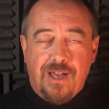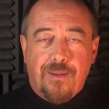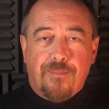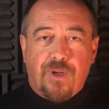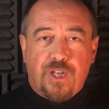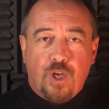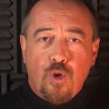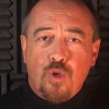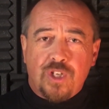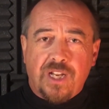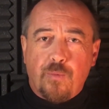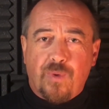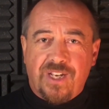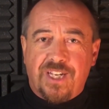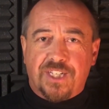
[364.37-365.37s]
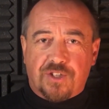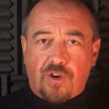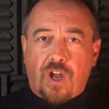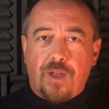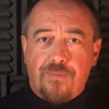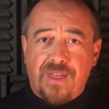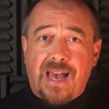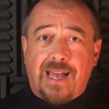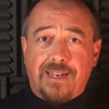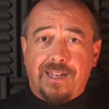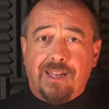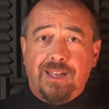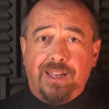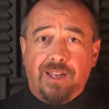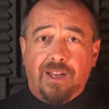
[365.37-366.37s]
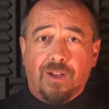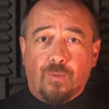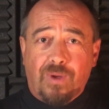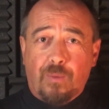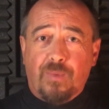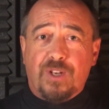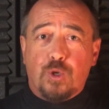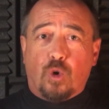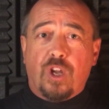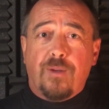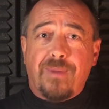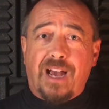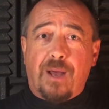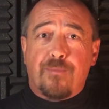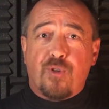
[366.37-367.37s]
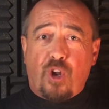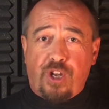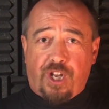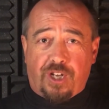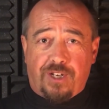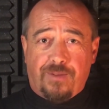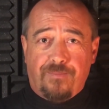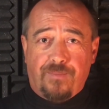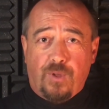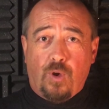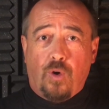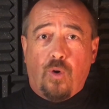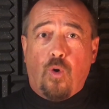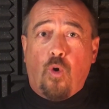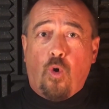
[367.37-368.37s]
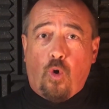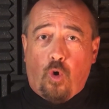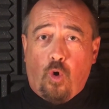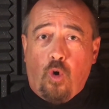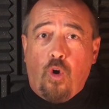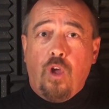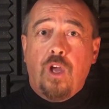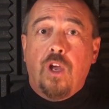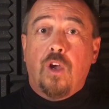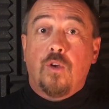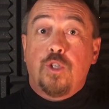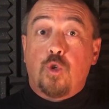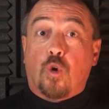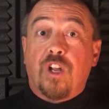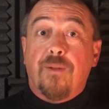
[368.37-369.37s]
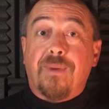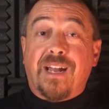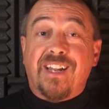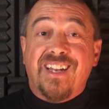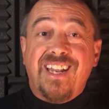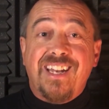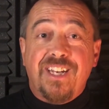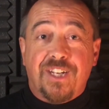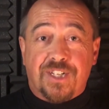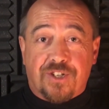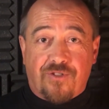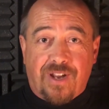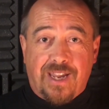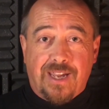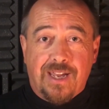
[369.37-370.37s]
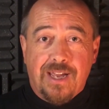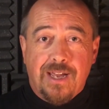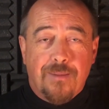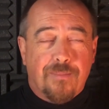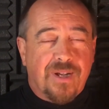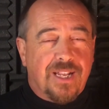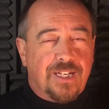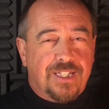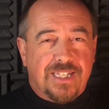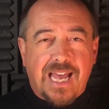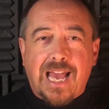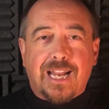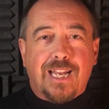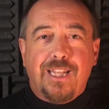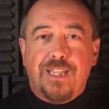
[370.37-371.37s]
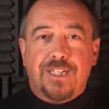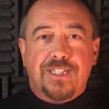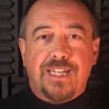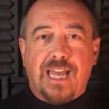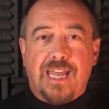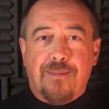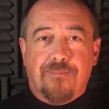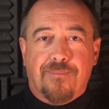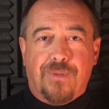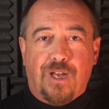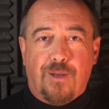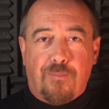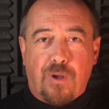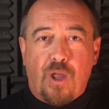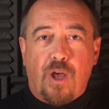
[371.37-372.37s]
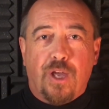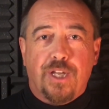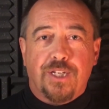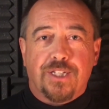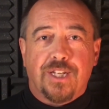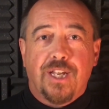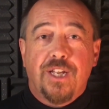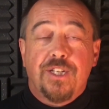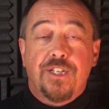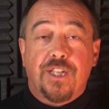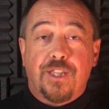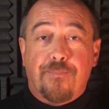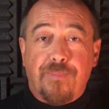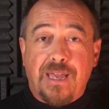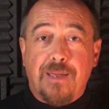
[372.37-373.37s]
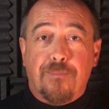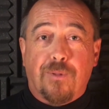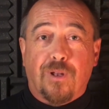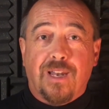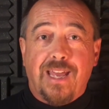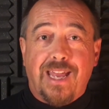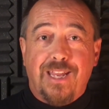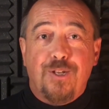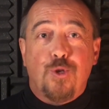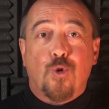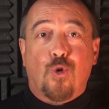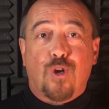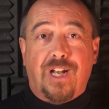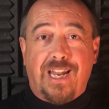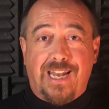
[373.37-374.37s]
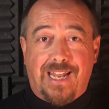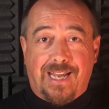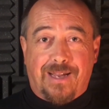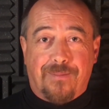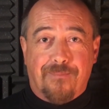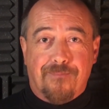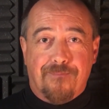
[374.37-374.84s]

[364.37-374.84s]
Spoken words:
But usually we describe that when we're talking about a product or talking about an industry, but exactly the same applies to the people in your clinic.